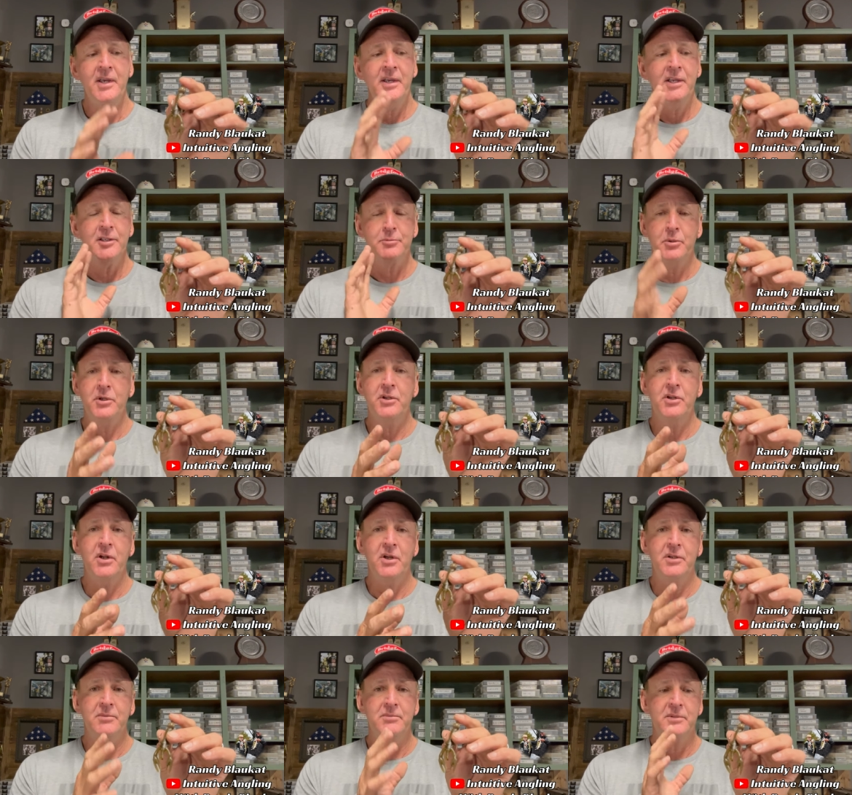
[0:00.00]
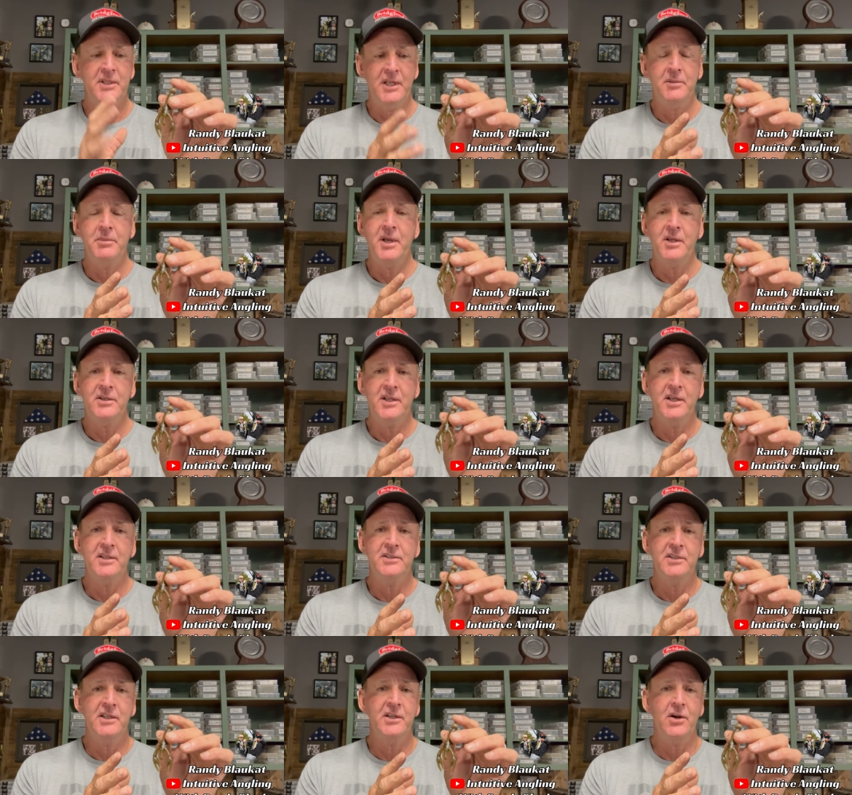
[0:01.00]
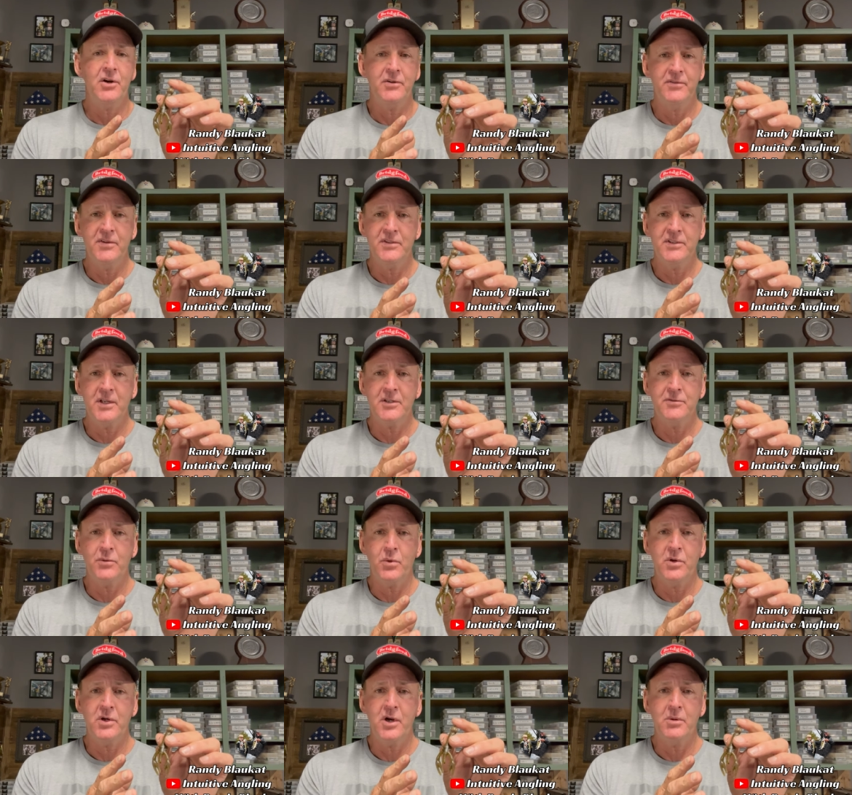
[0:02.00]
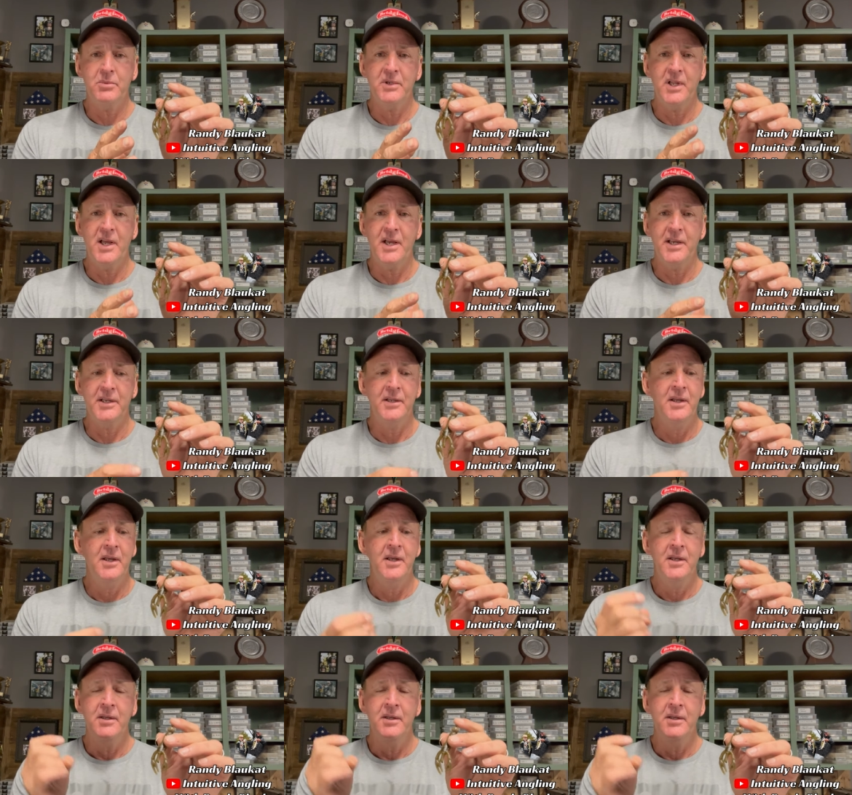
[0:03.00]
is put it on ten pound test Seagar and Vislex four carbon line,